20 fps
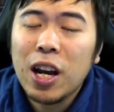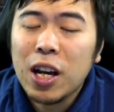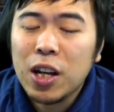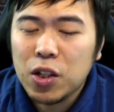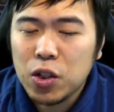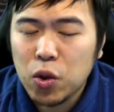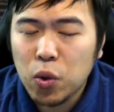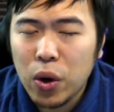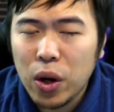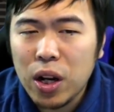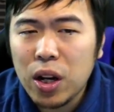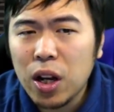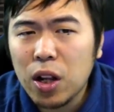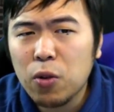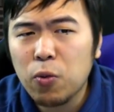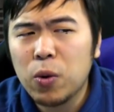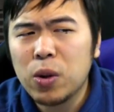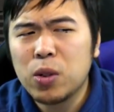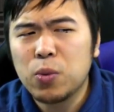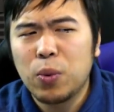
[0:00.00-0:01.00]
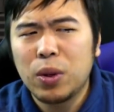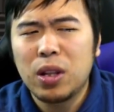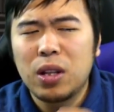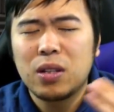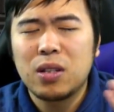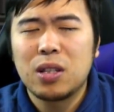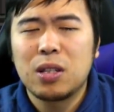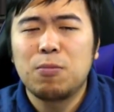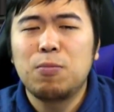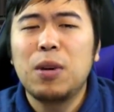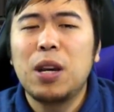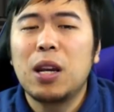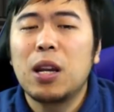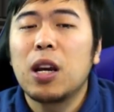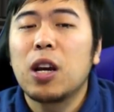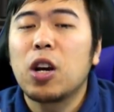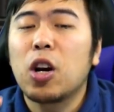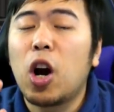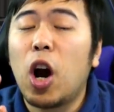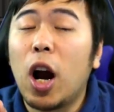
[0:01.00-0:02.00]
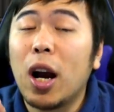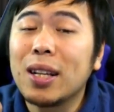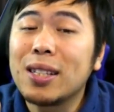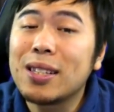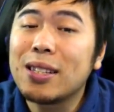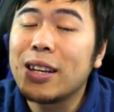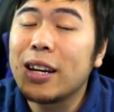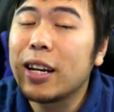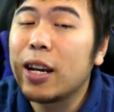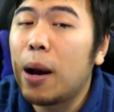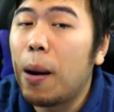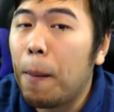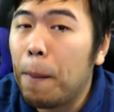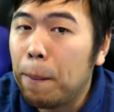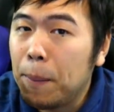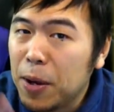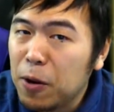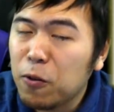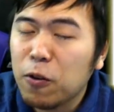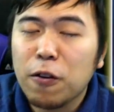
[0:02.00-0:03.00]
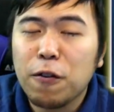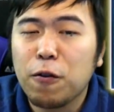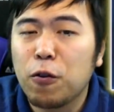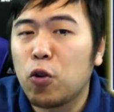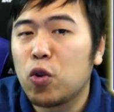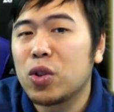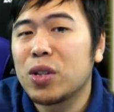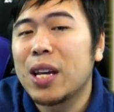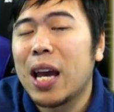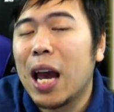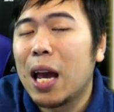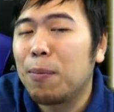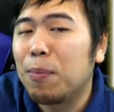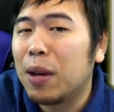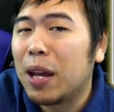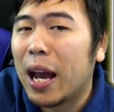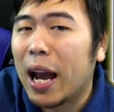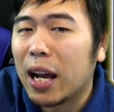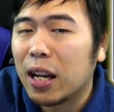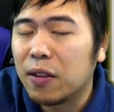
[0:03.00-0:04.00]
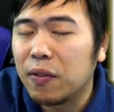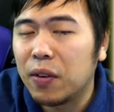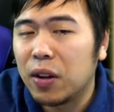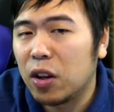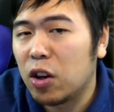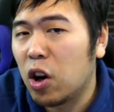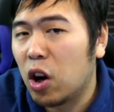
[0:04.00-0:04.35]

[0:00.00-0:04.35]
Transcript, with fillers: So in other words, what does this mean? Cards like Mirror Force can't be activated,